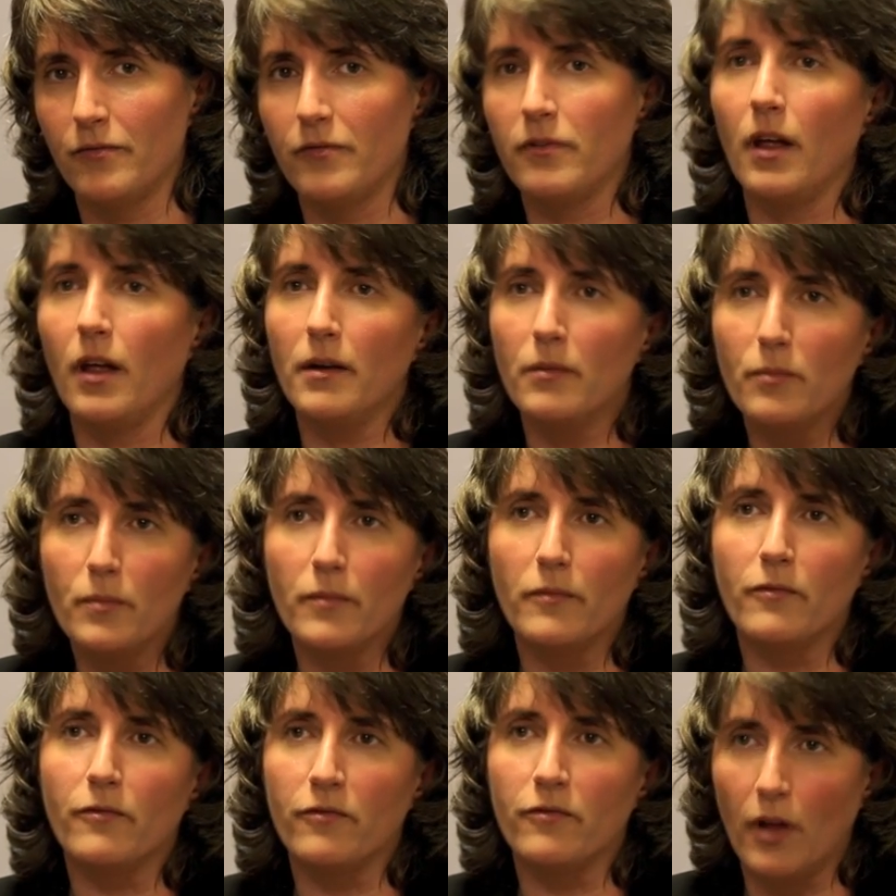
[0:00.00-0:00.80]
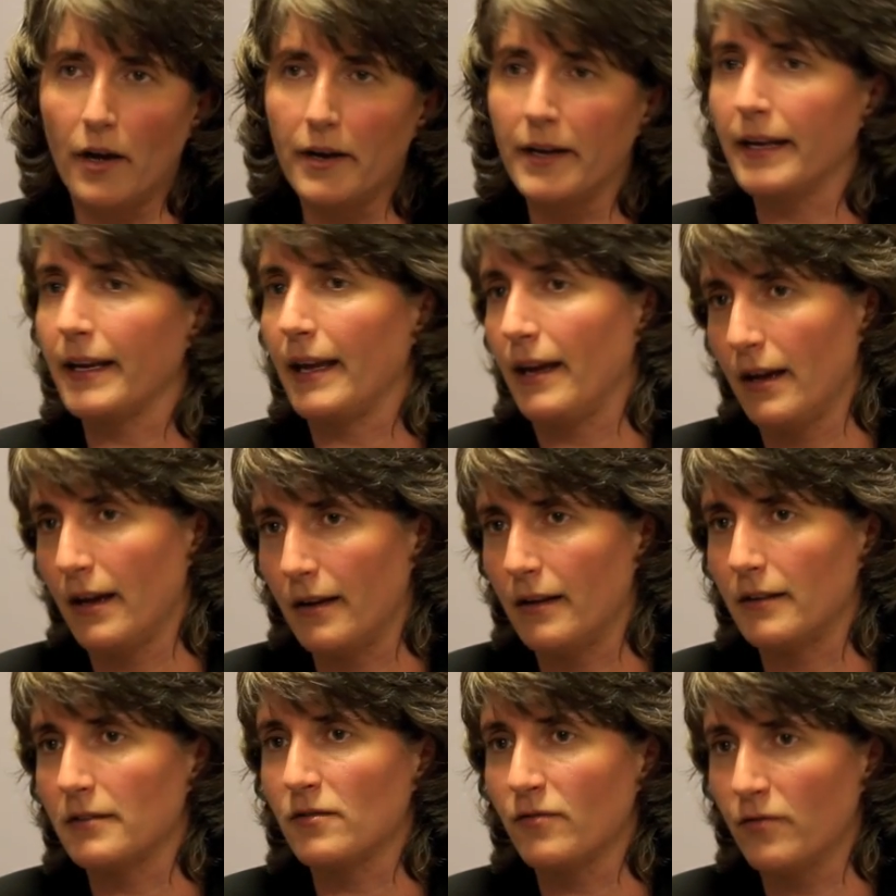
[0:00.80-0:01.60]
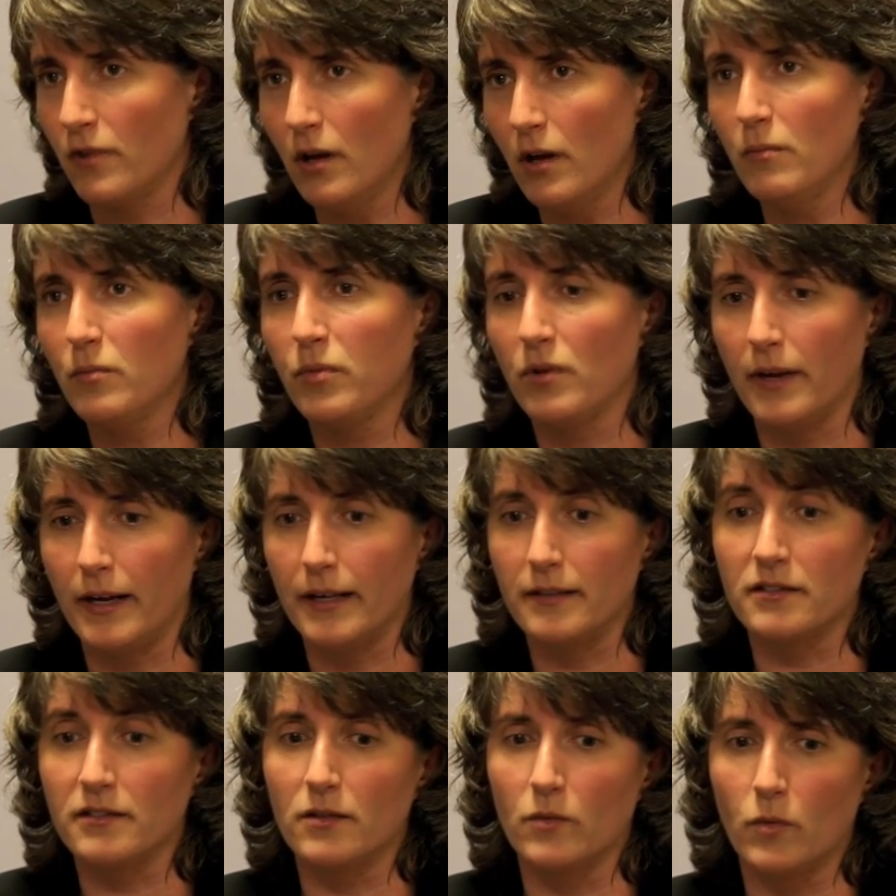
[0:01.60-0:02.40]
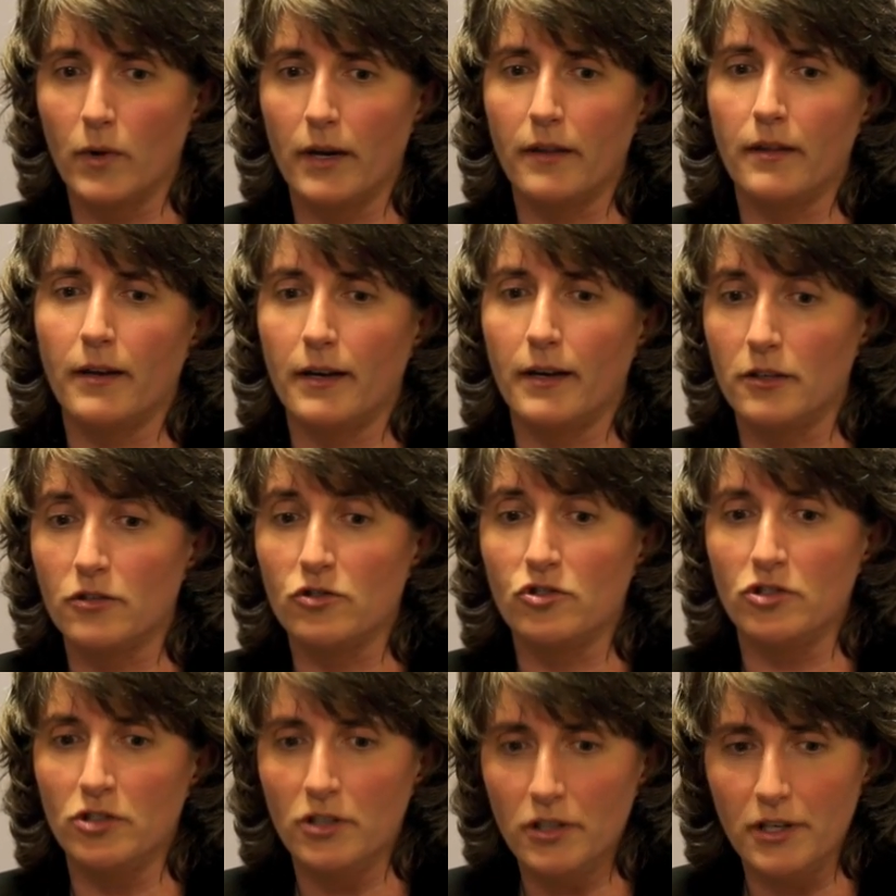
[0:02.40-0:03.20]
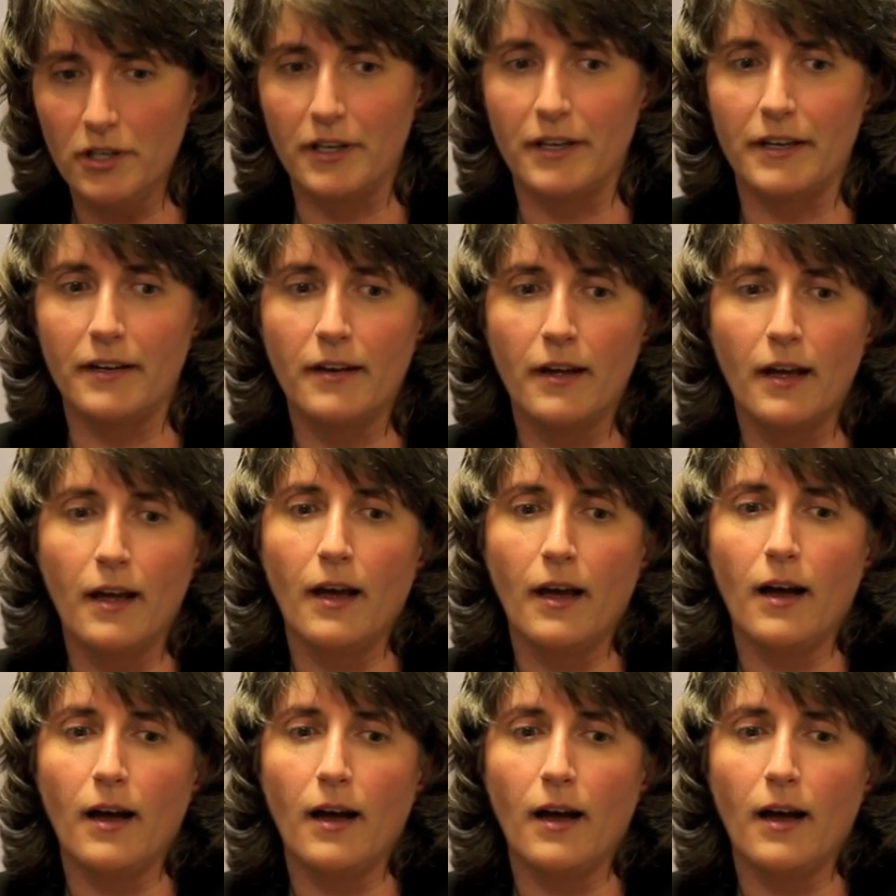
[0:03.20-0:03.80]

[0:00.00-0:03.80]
flooding and its floodplains the way that it should